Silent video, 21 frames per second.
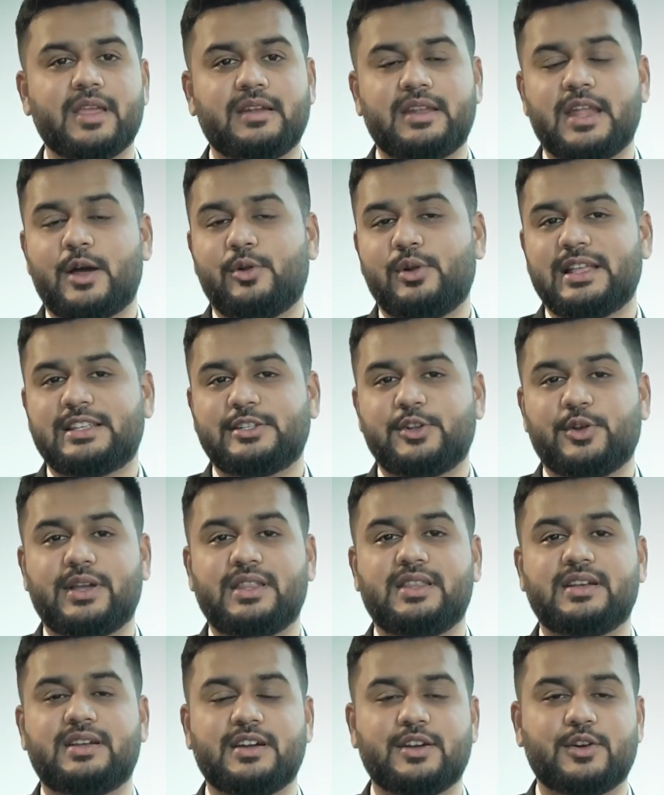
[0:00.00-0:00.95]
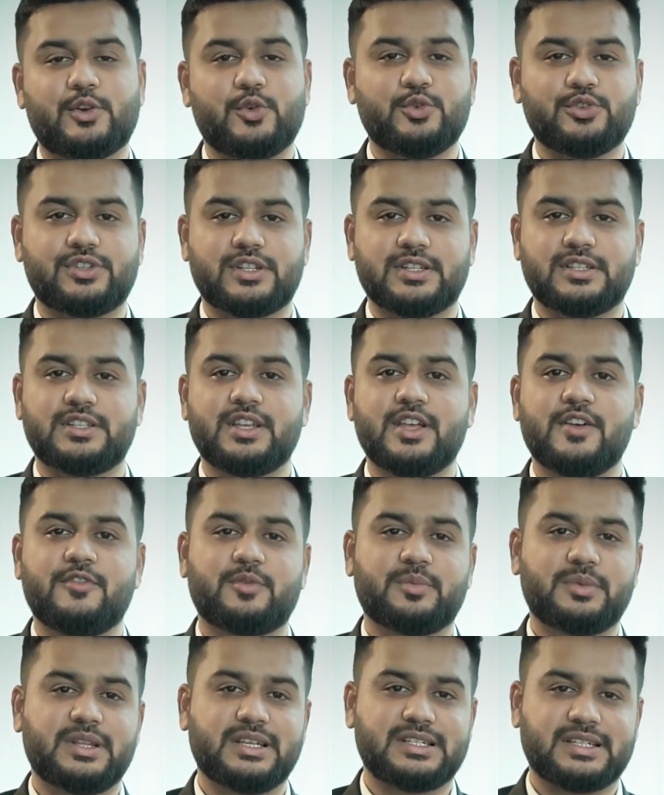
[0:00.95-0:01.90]
Now let's look at the conclusions
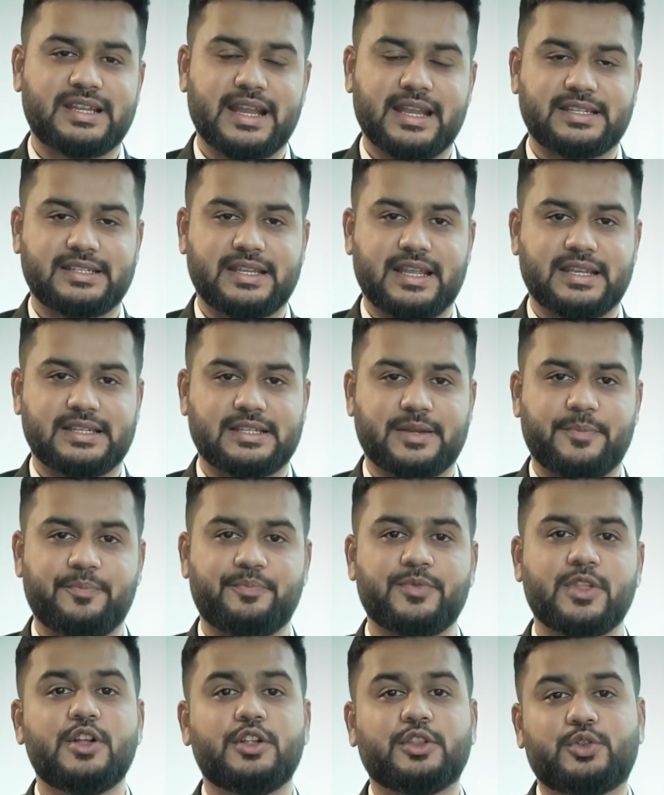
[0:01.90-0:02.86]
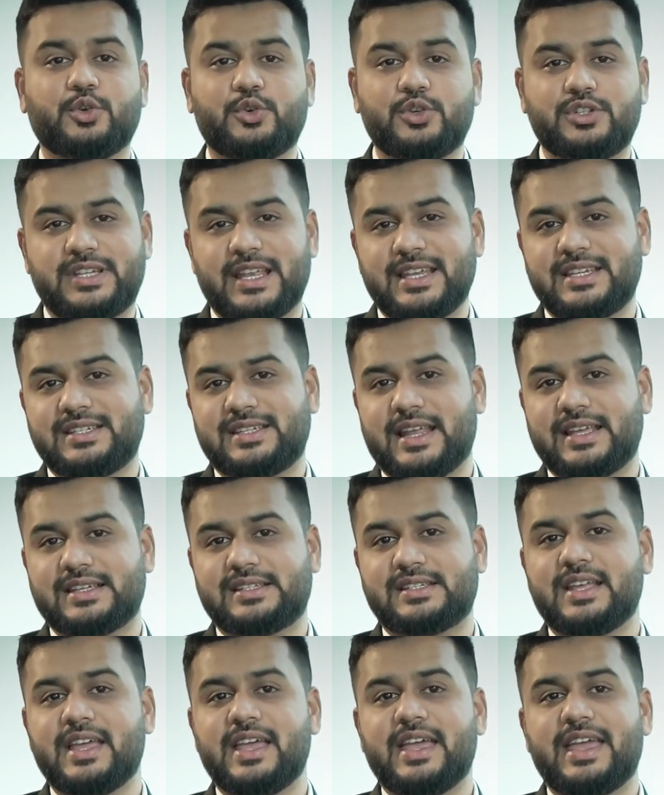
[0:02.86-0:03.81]
from the stress test. Through stress
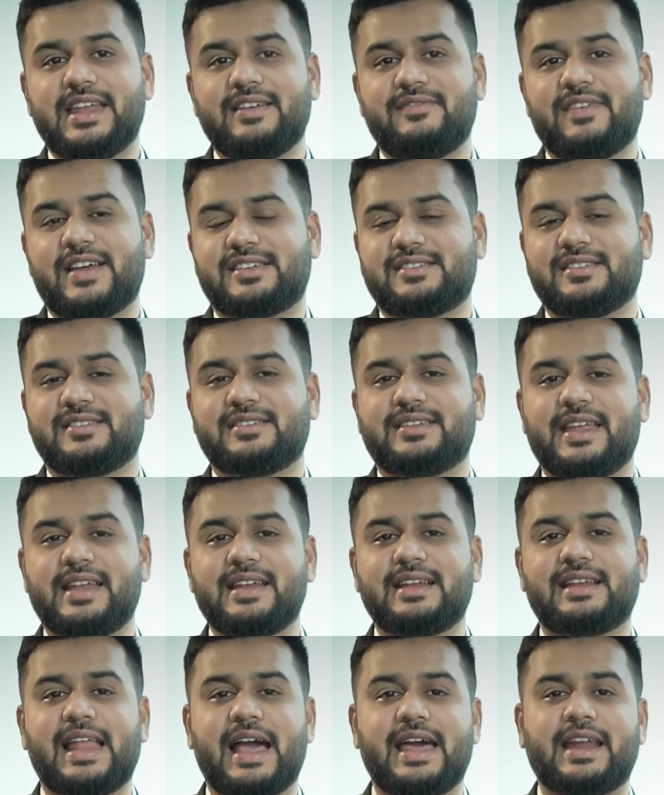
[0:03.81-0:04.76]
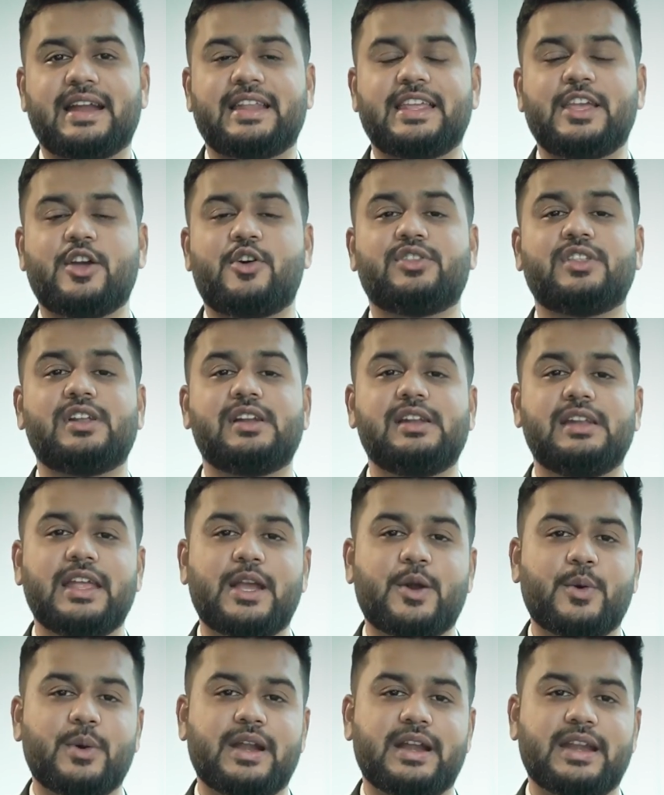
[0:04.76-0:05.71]
test, investors gain clarity on the
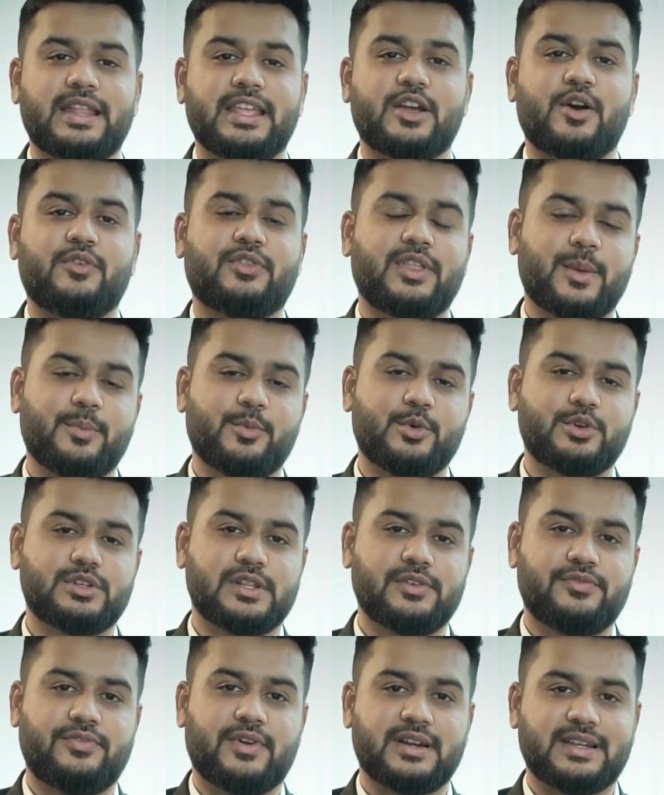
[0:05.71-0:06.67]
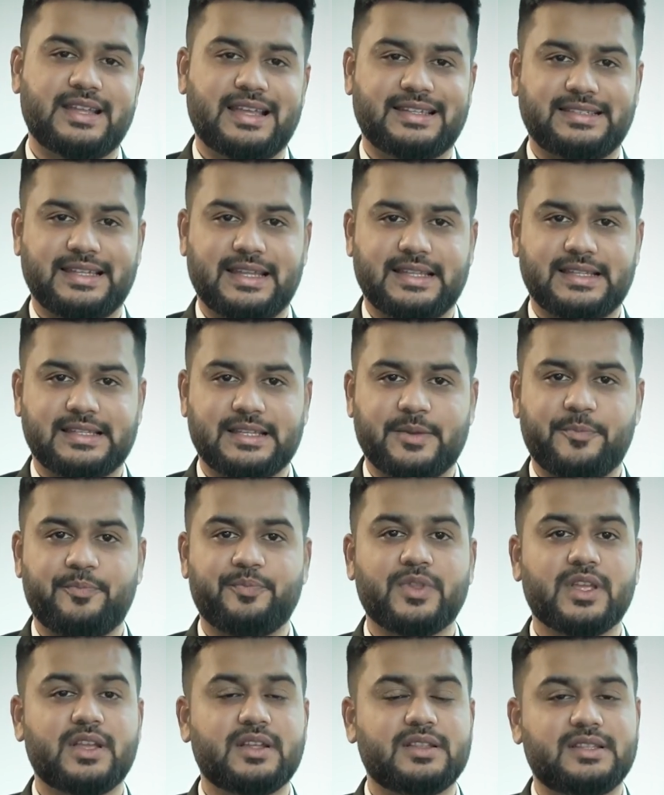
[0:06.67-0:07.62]
liquidity of their mutual fund assets.
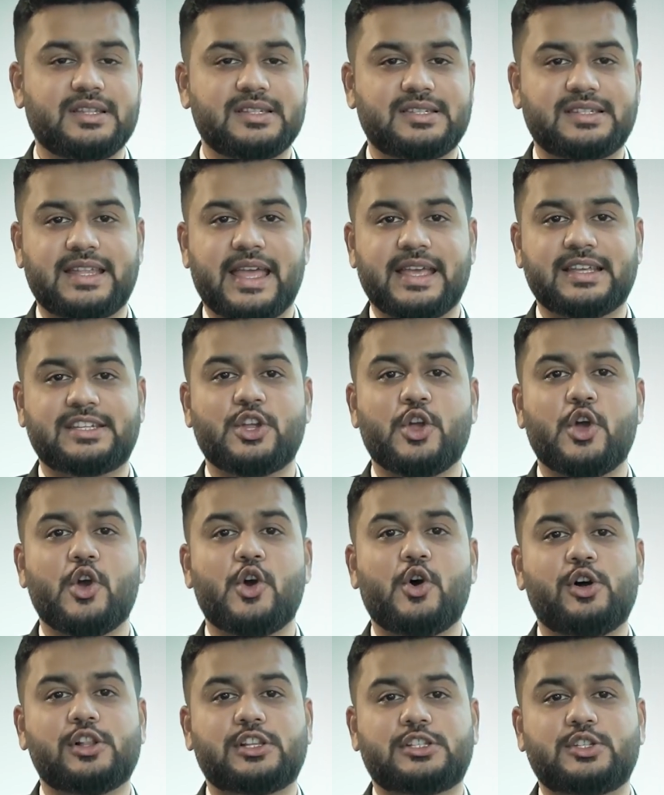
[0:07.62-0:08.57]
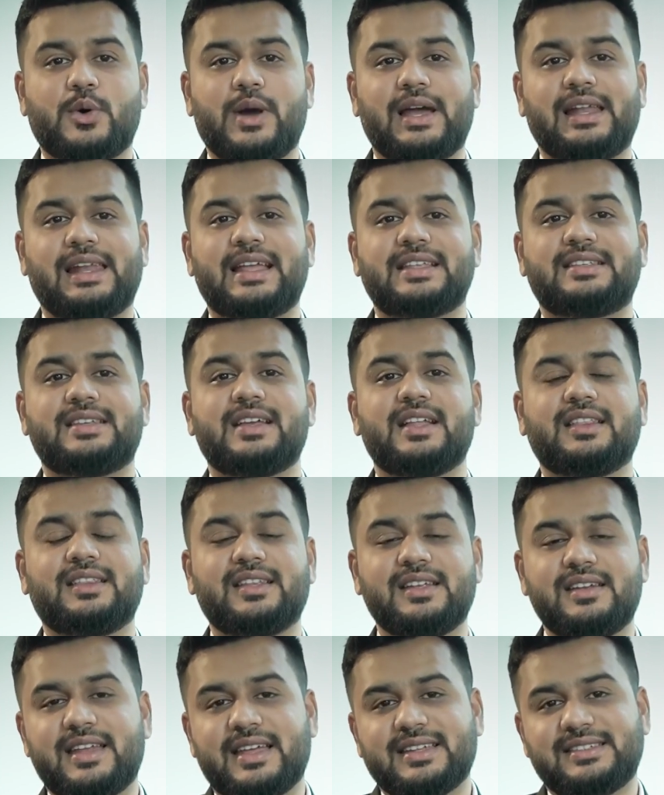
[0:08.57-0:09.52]
This test also highlights
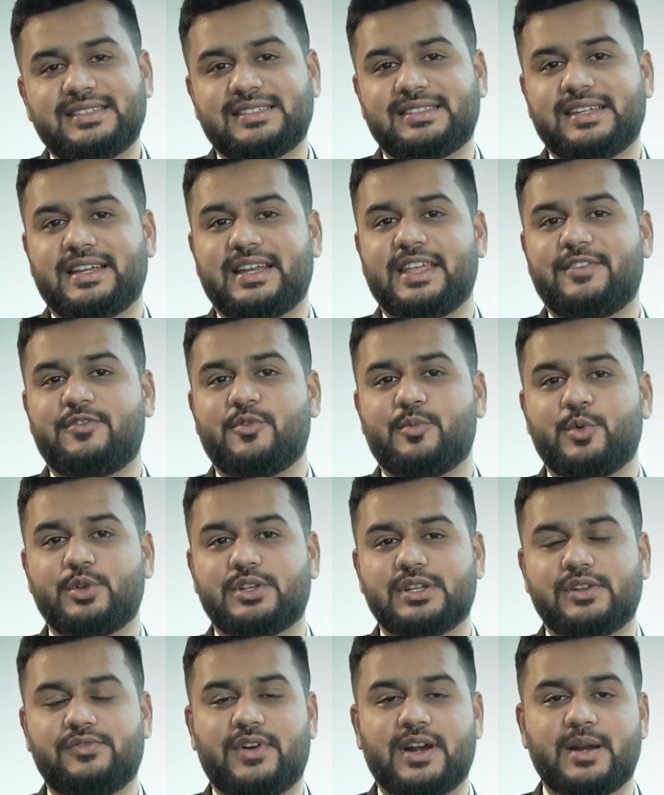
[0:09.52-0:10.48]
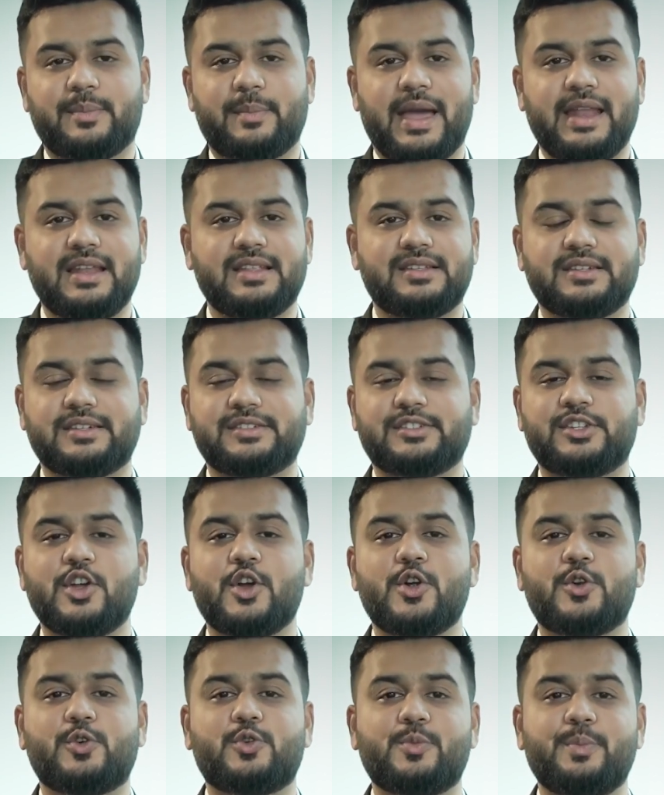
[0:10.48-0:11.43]
the necessity for mutual fund managers
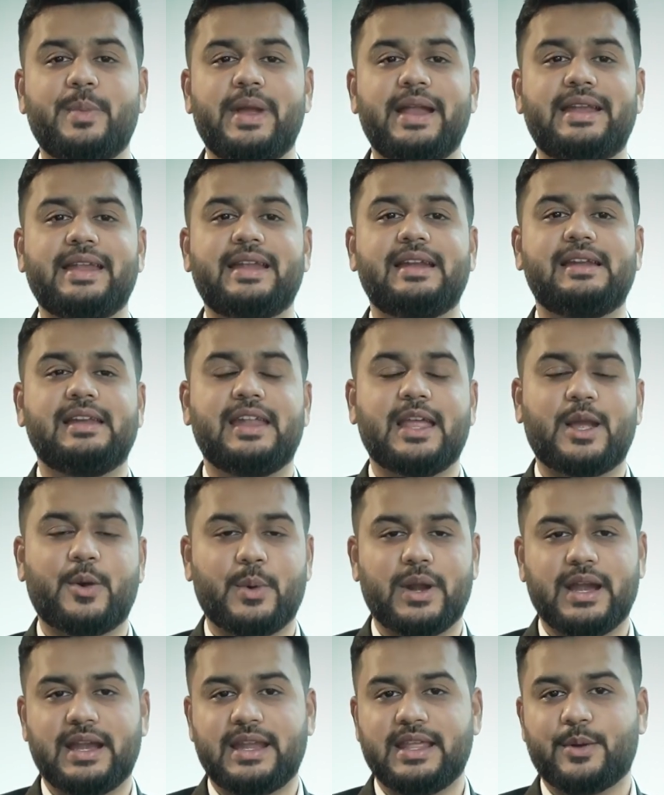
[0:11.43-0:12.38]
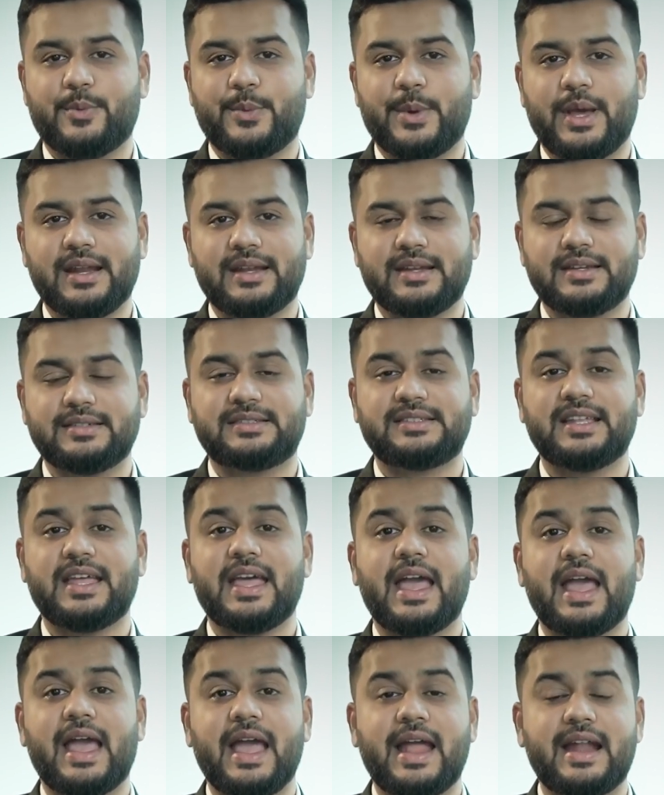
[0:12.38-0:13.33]
to maintain liquidity awareness
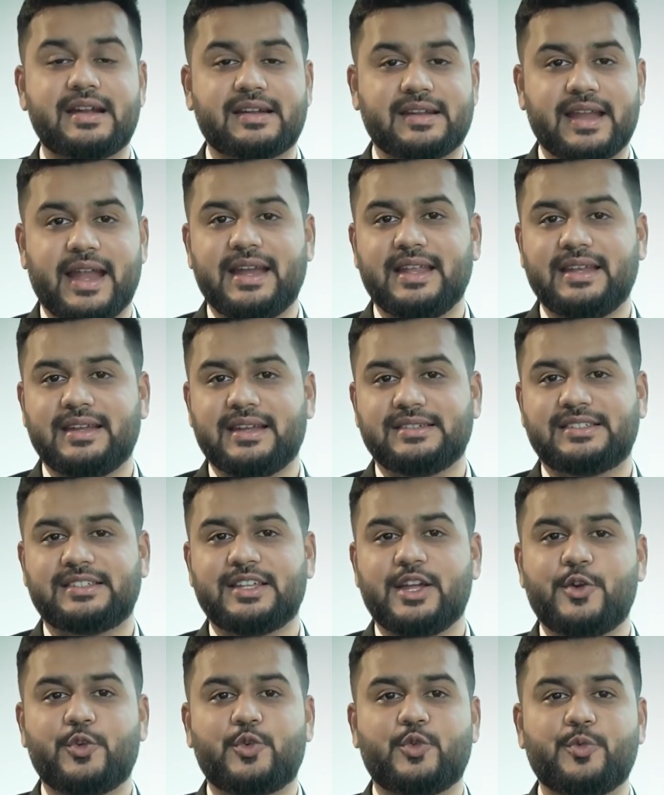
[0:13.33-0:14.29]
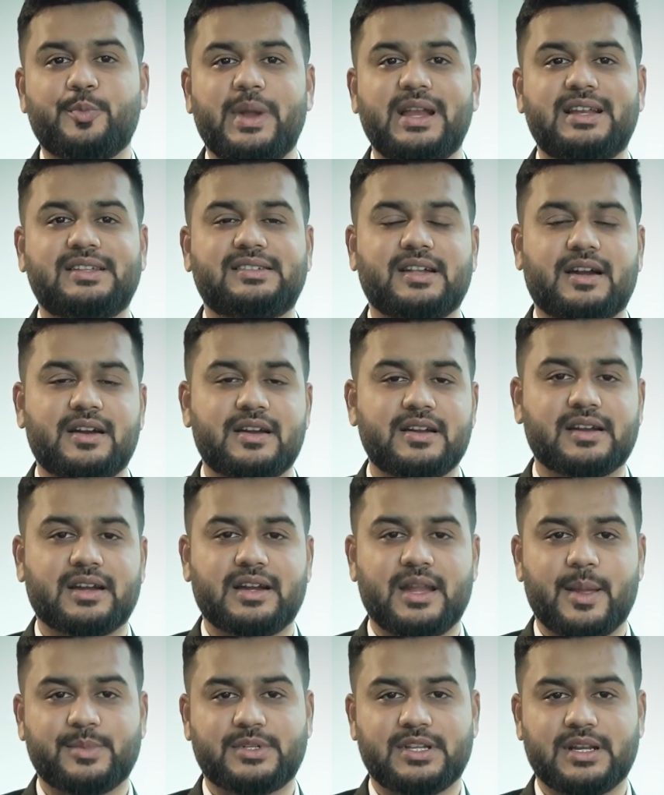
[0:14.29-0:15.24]
and readiness to meet sudden
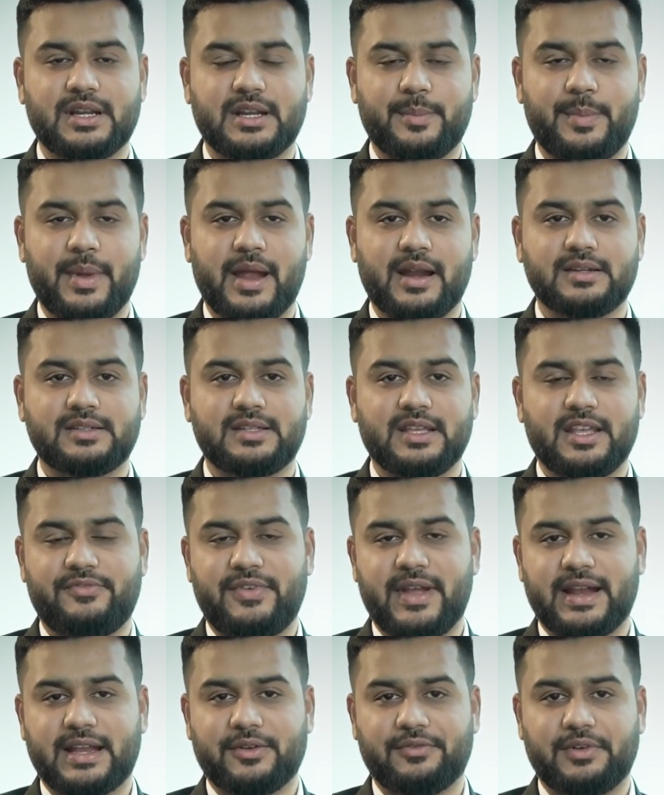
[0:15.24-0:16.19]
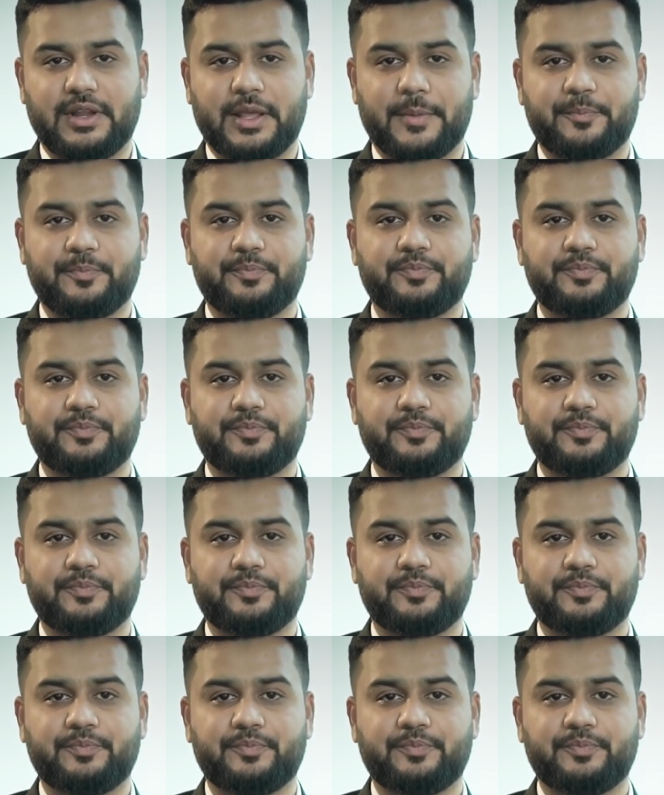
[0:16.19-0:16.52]
redemption demands effectively.